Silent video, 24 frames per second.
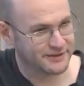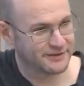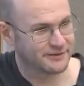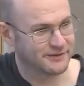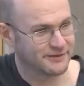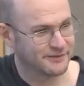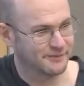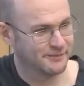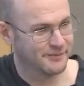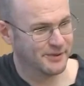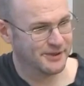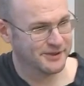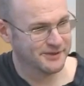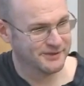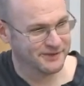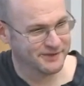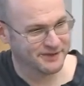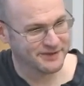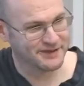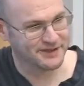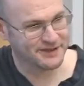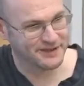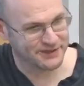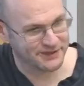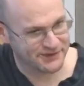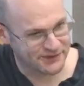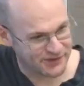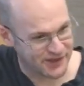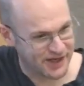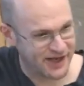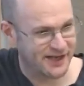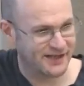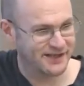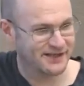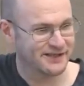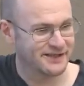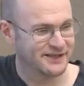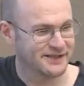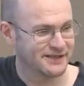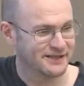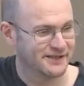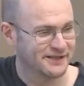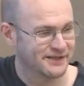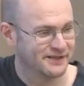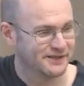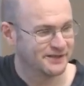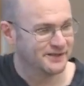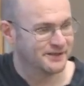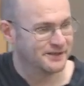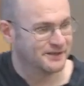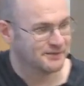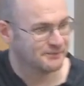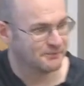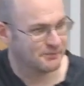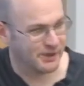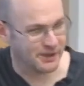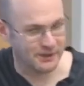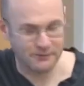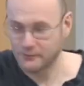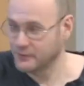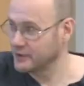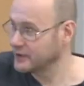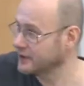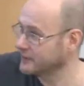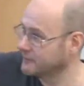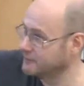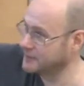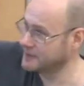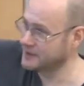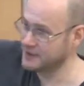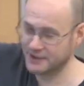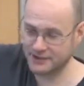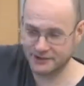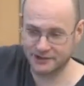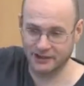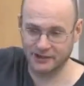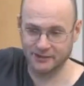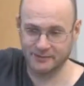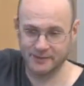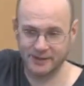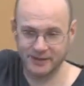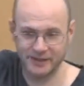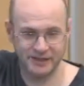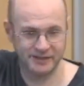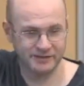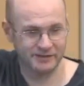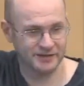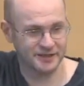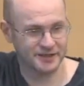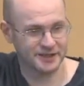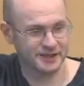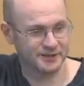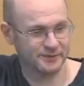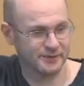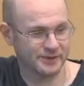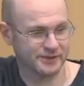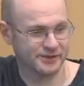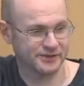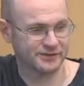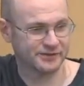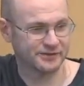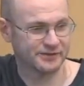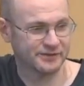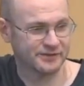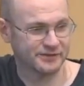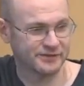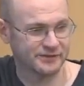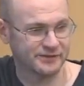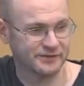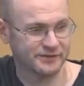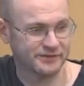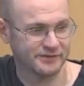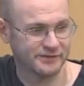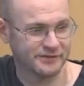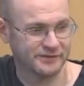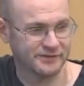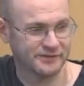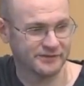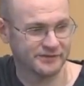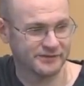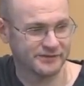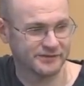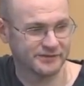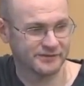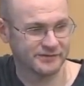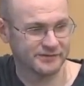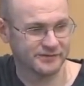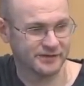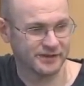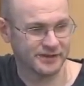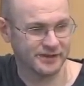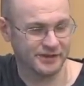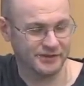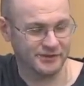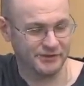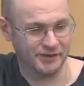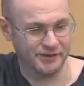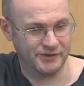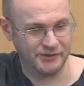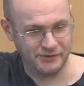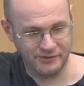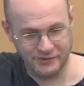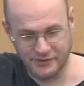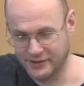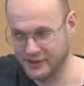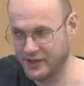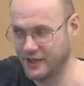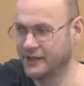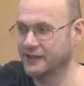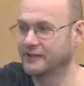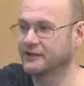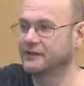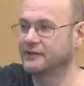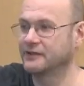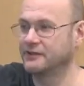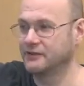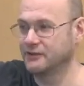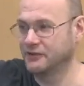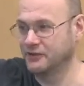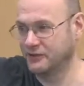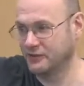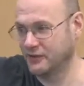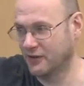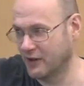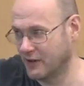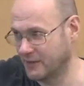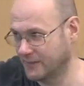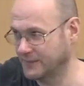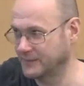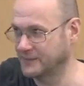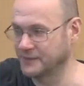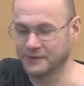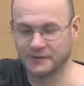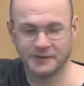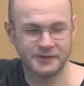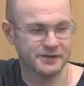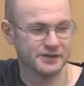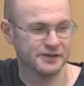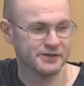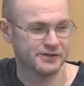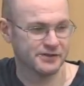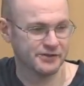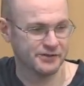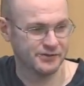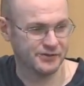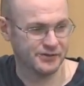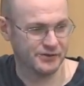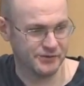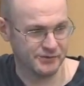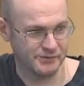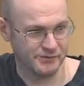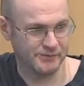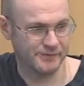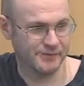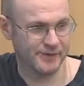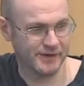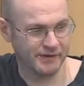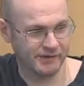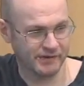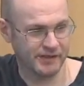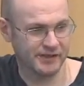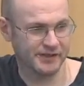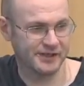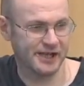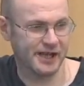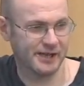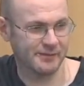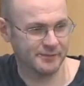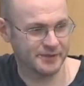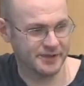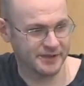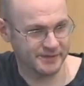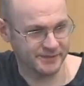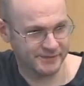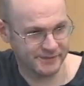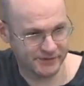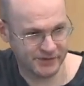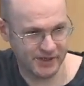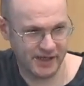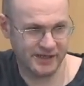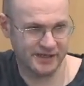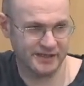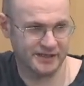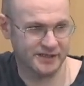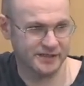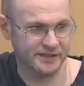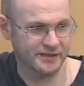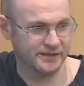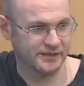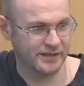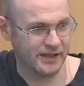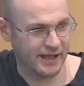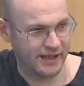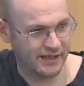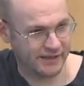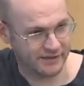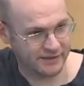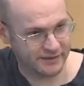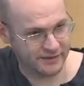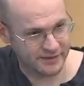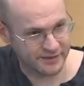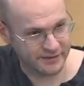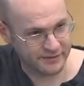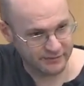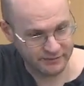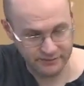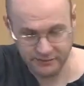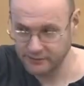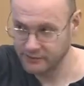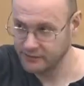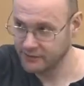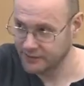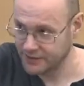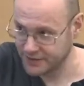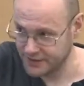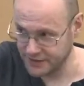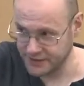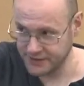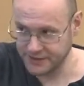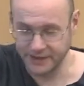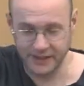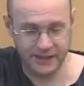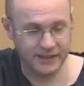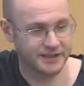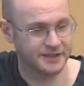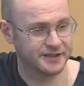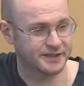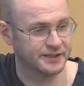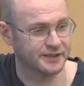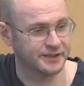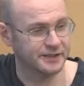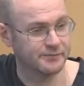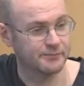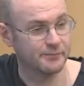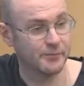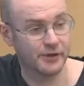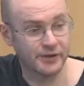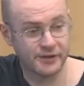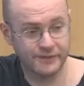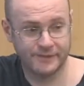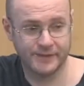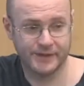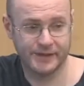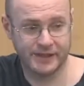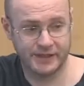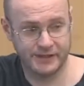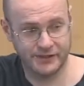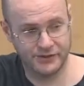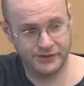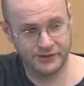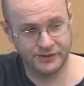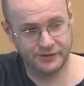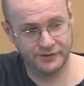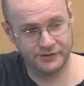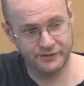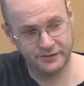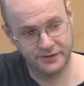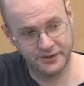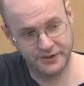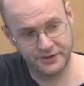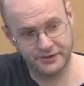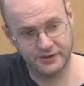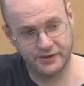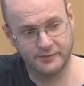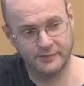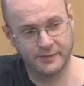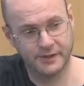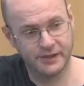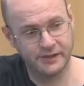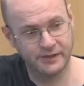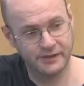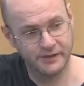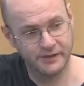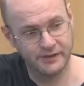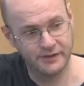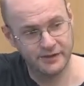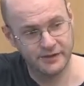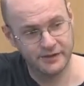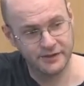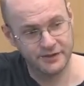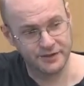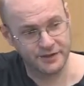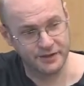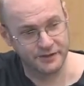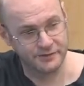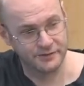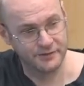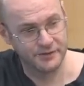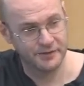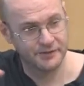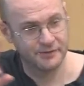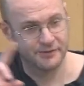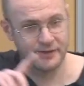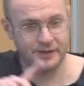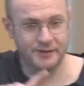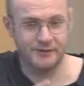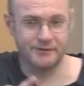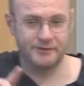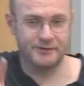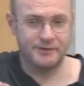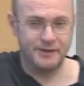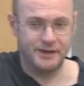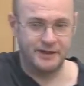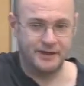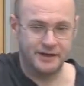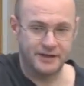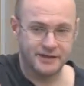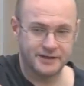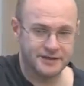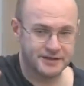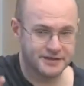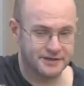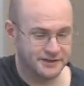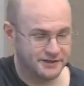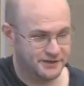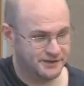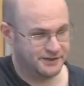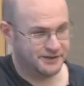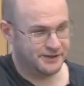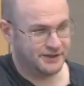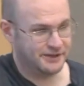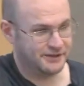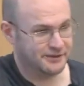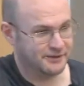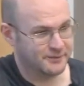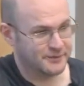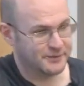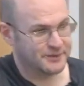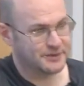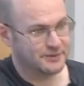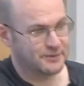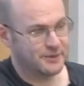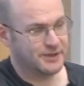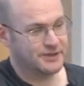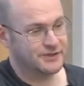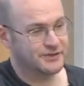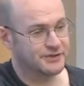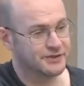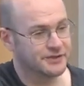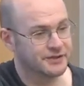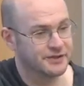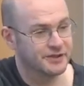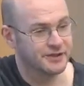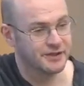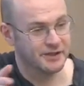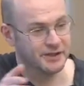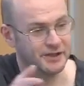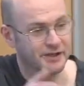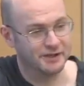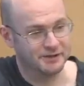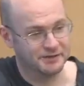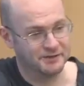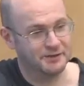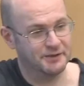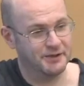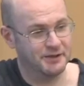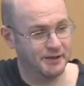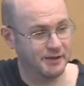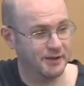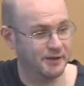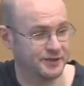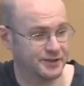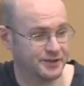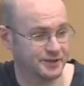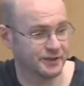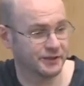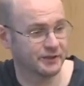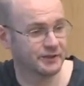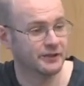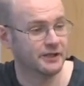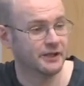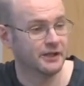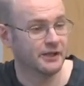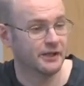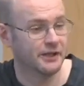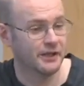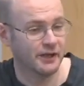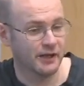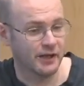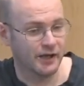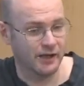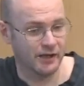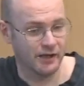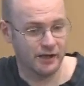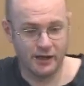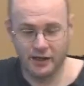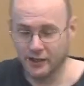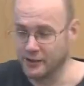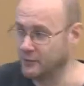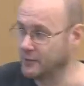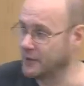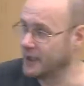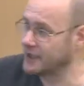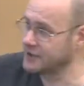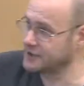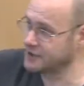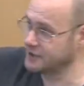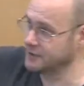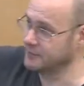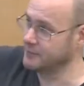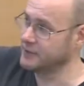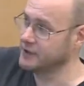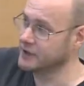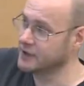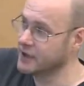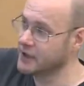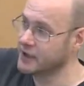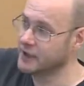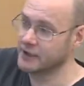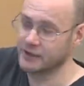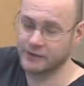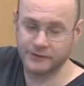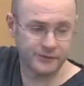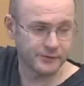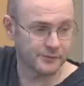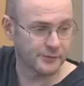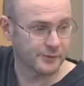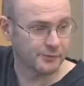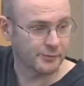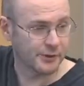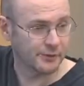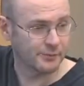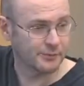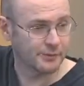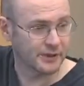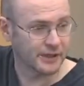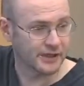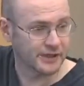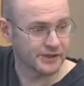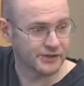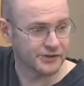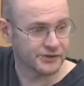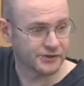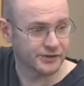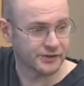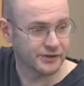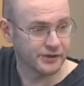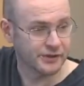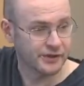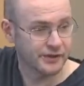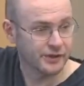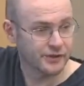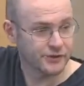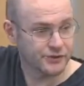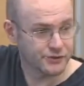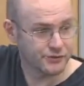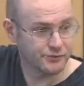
components and trend. Right. But what I've been describing here is sequential, right? And, and you can't you often do very adaptive trend and seasonality modification streaming. So that, in answer to the gentleman's question, I, it's still, I would actually be learning from the population to